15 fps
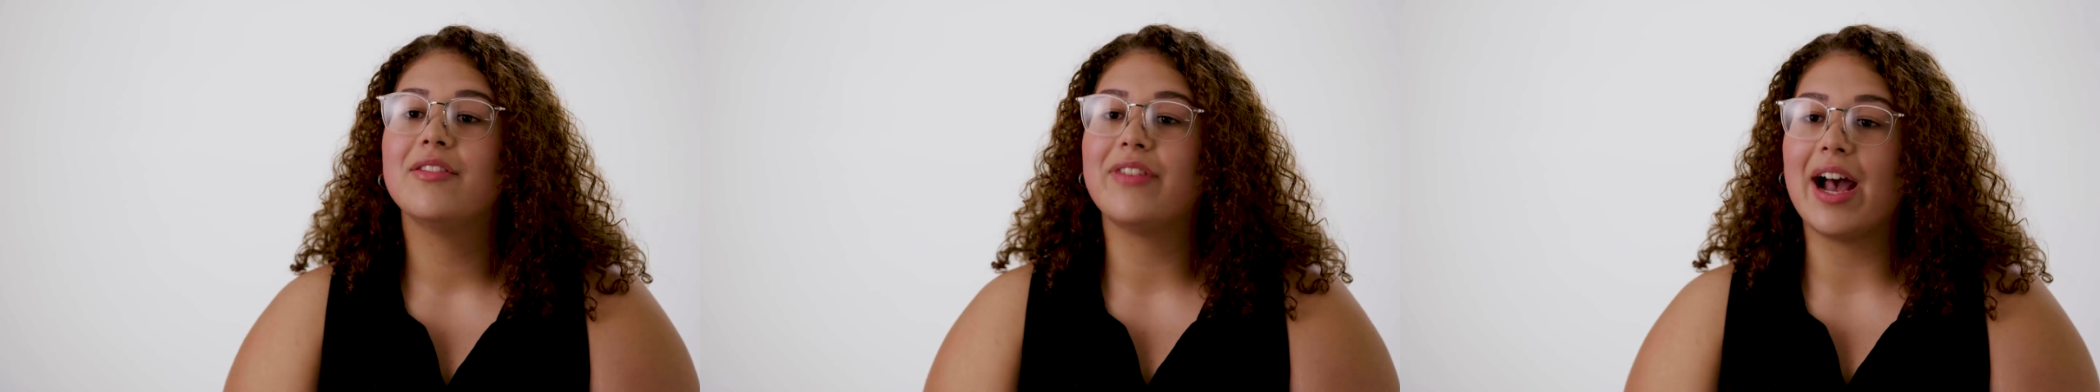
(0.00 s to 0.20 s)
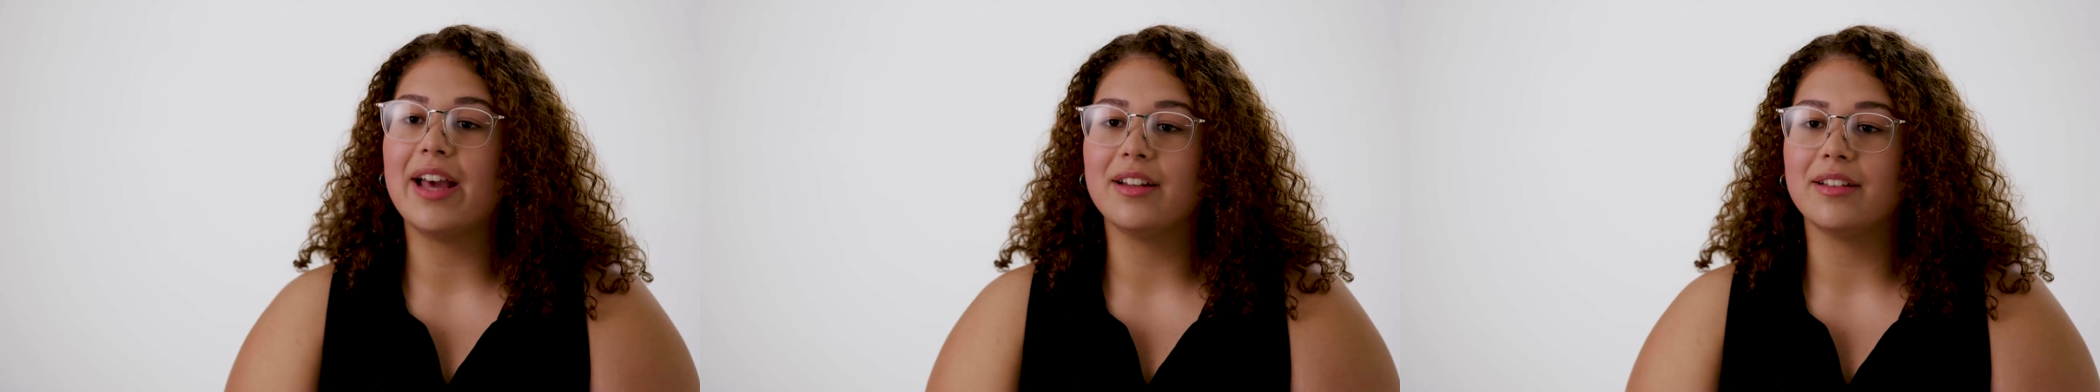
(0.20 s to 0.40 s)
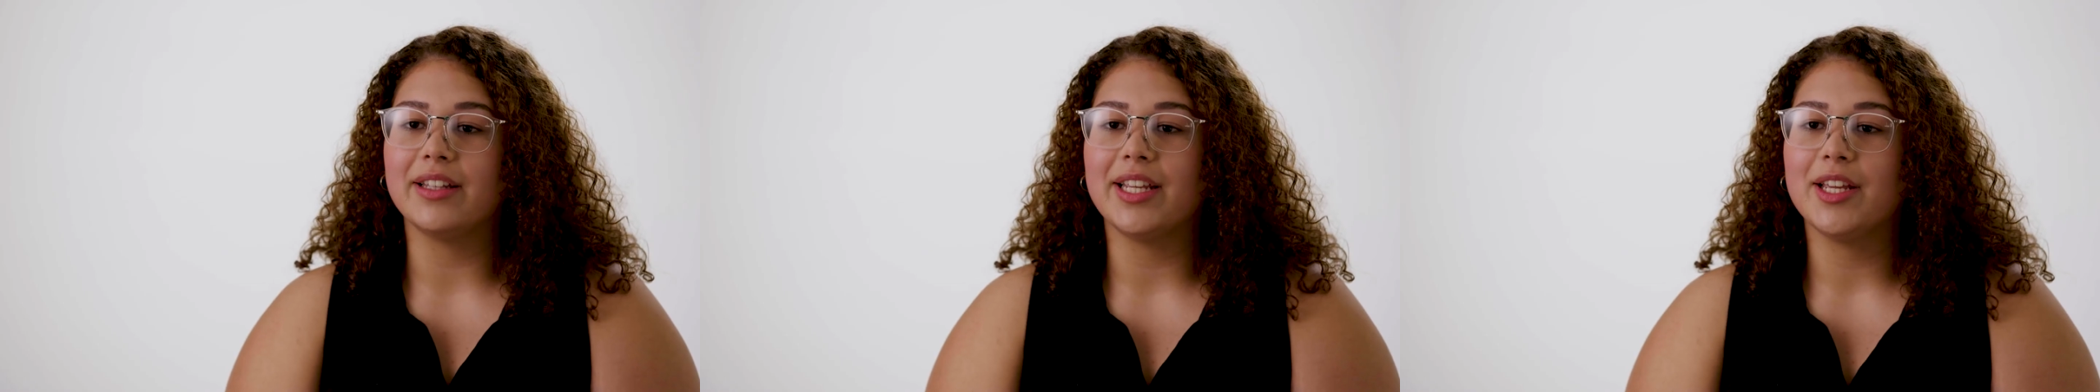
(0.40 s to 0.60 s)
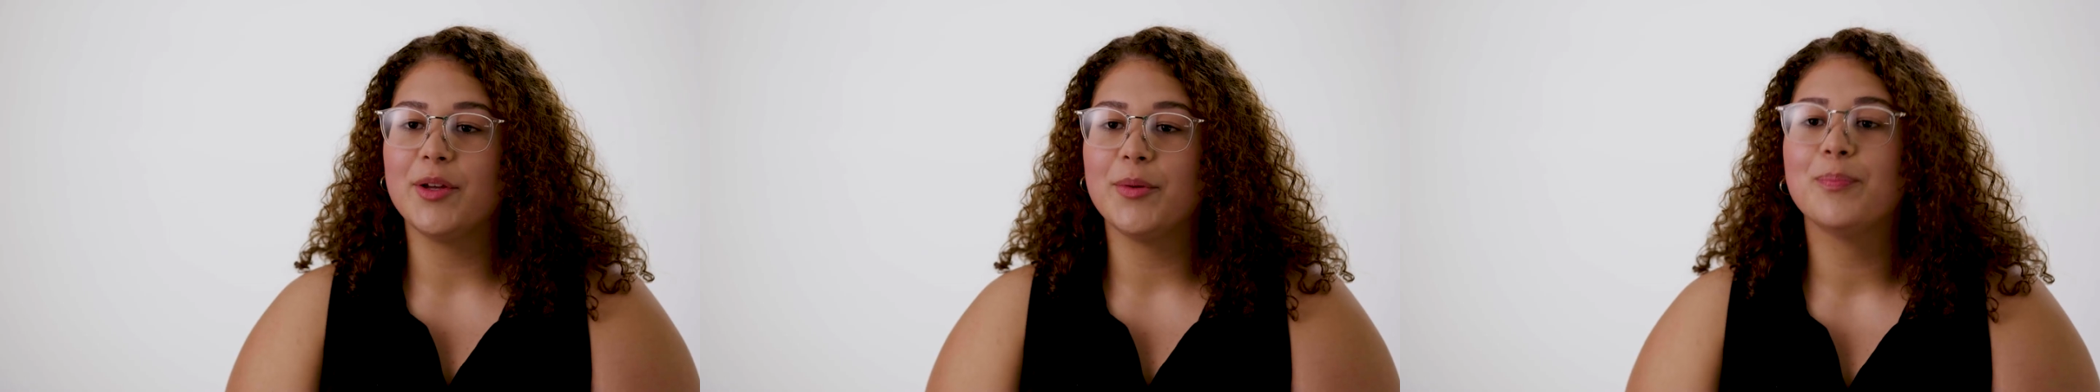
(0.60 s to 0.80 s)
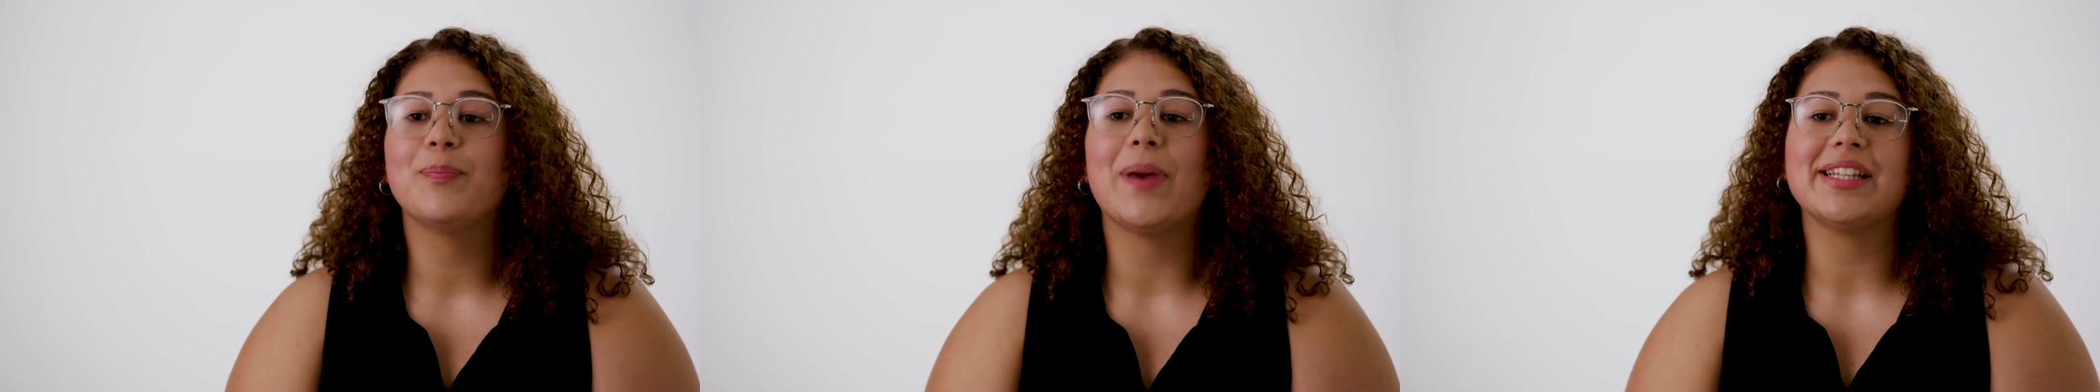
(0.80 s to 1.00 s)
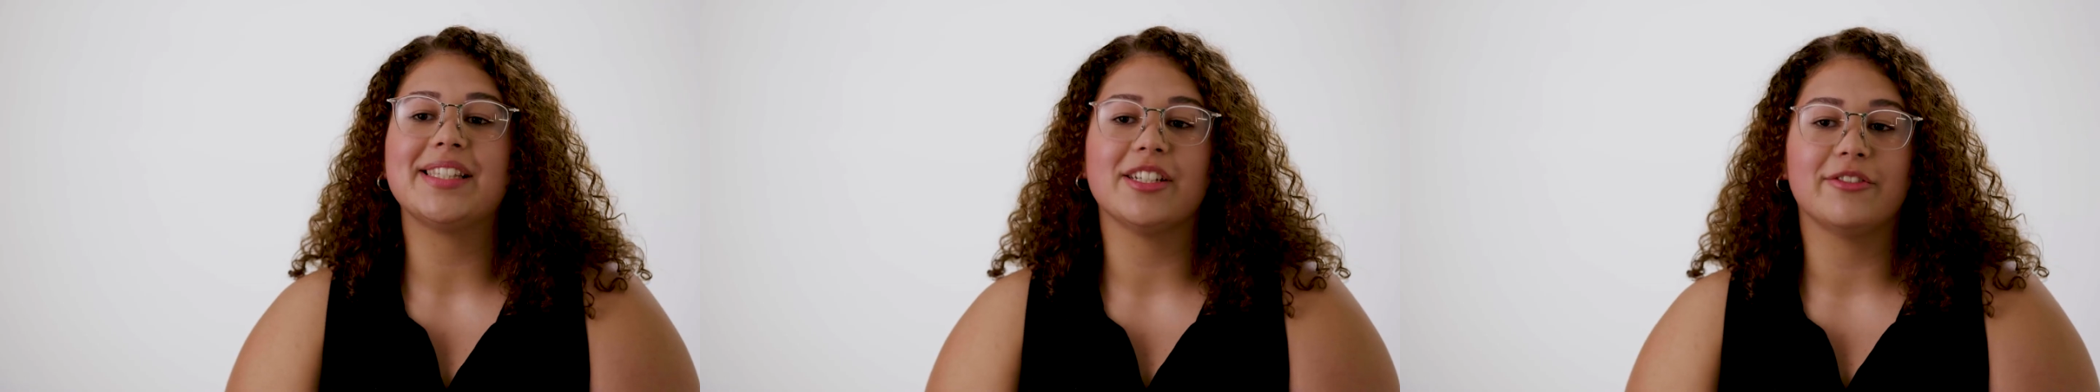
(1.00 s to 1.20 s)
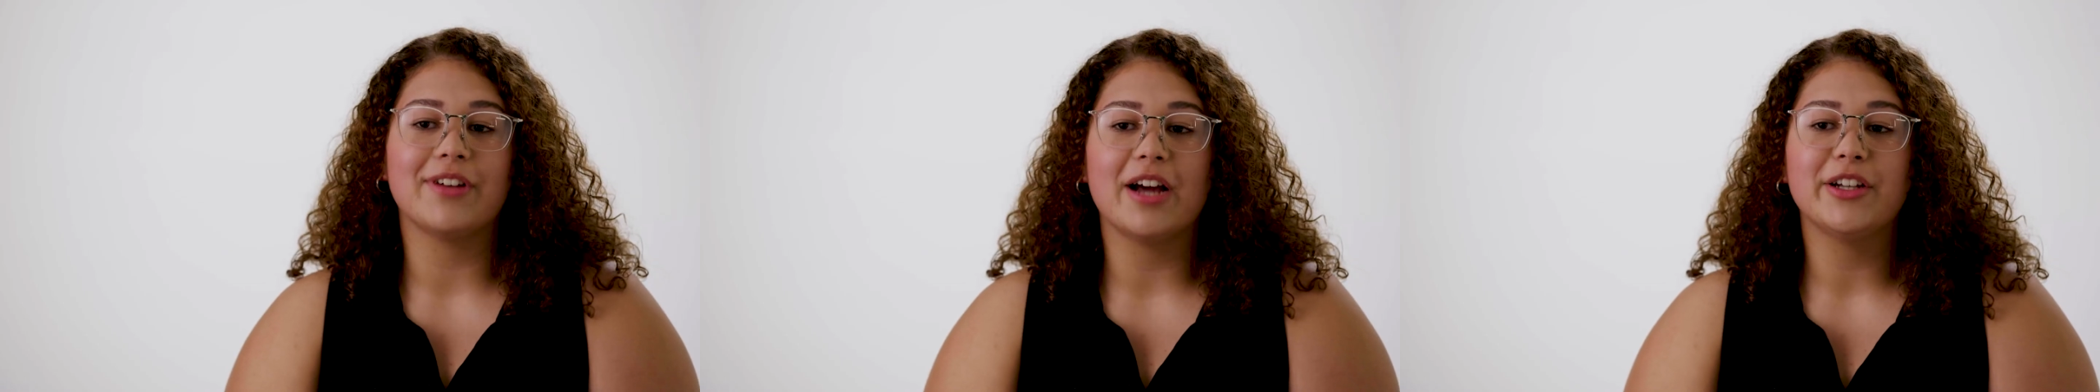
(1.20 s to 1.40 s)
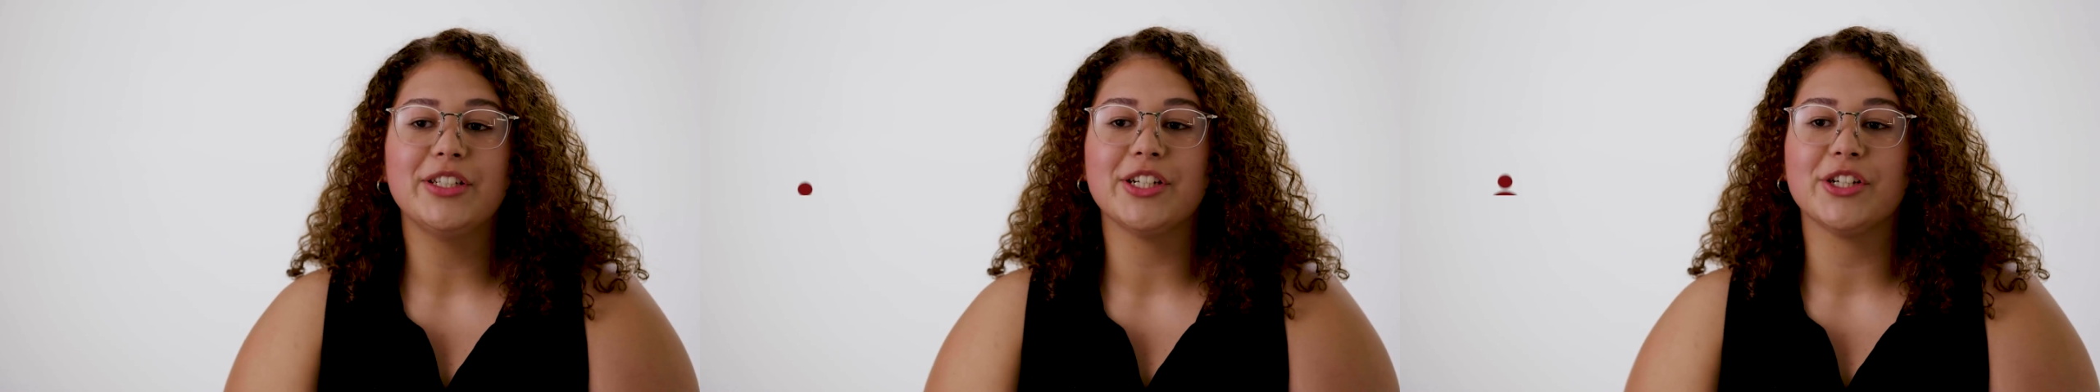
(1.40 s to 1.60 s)
Finally, by
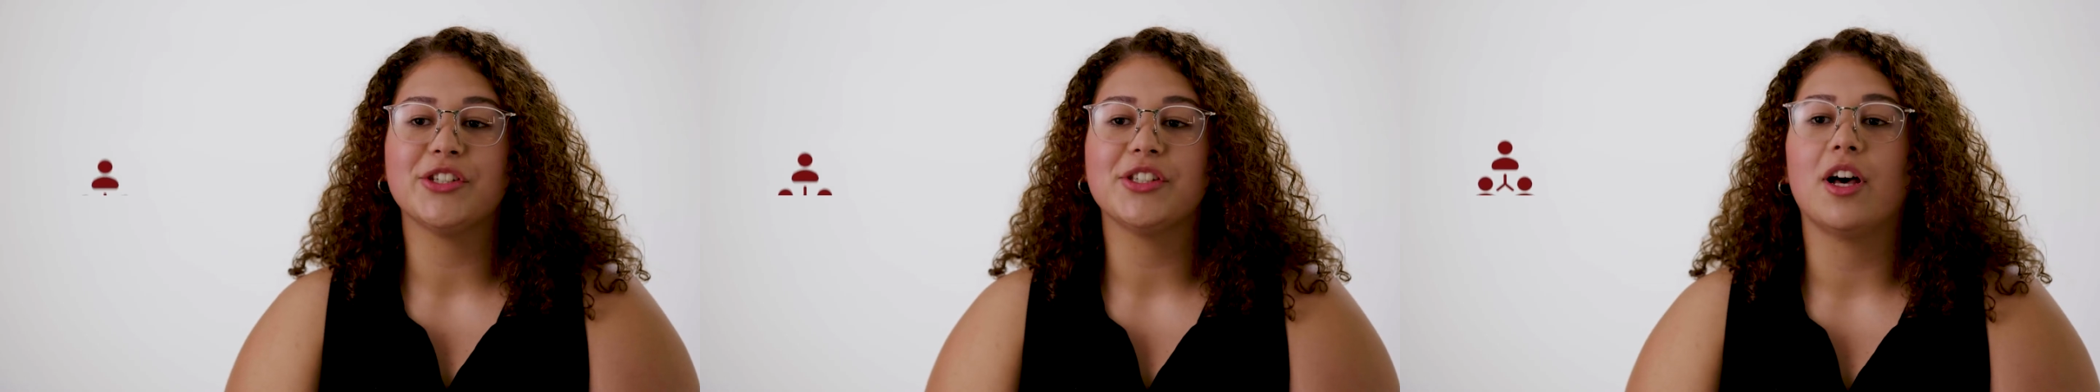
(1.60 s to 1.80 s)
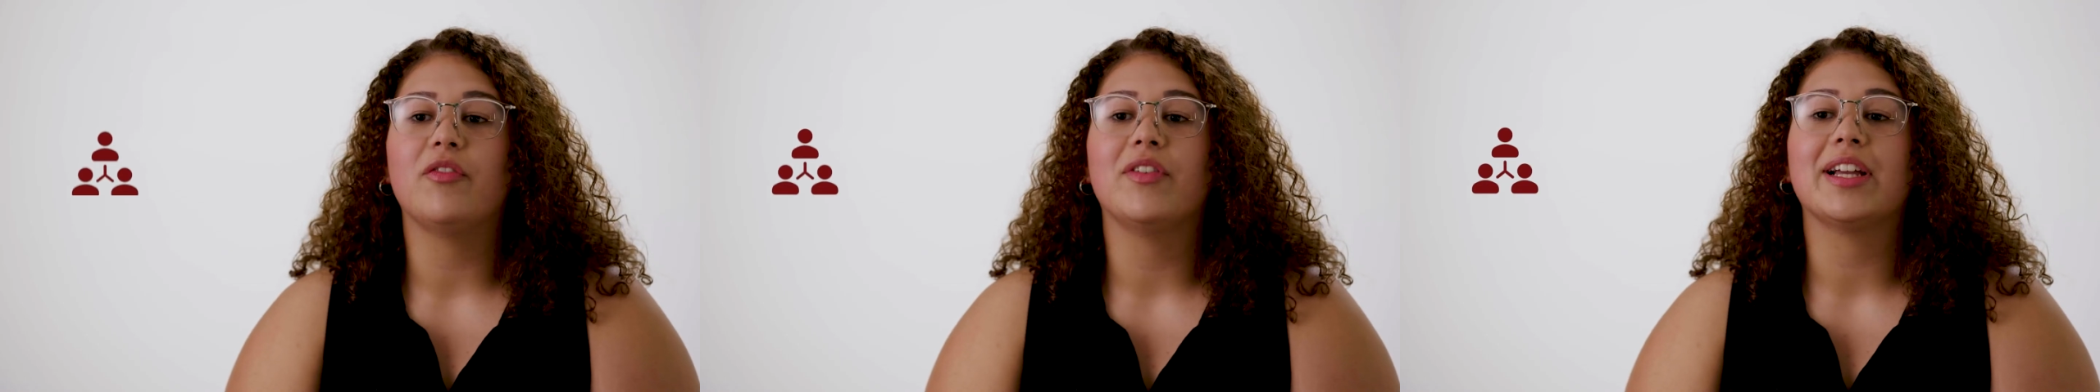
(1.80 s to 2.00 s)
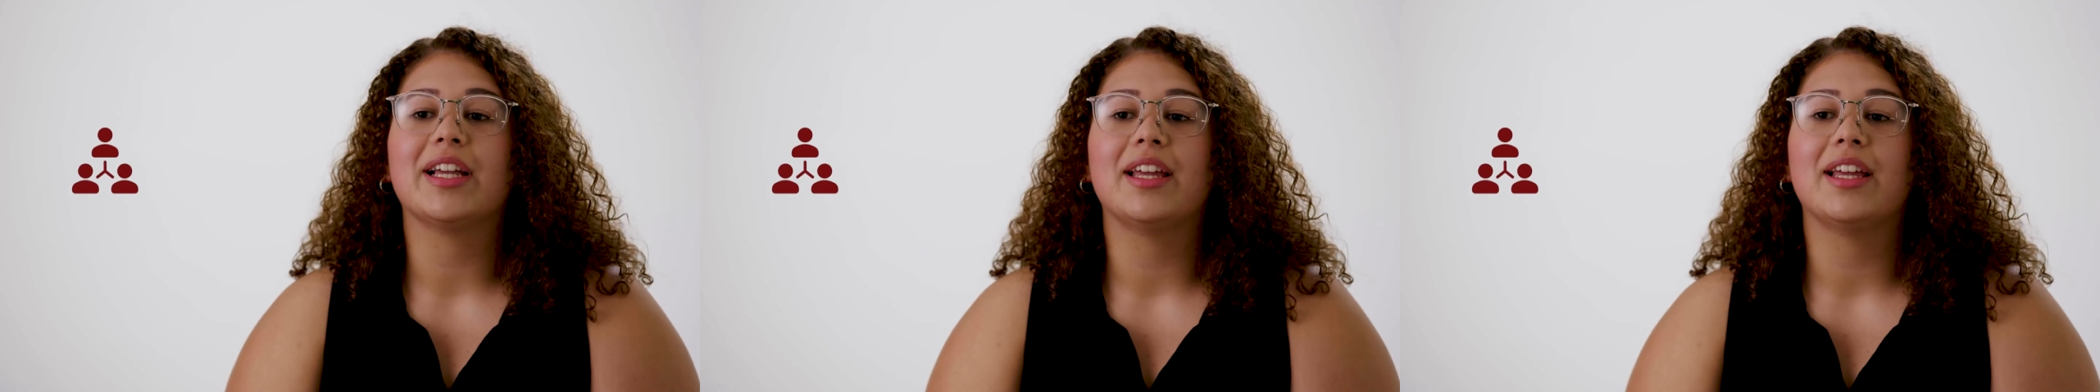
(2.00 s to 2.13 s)
surrounding yourself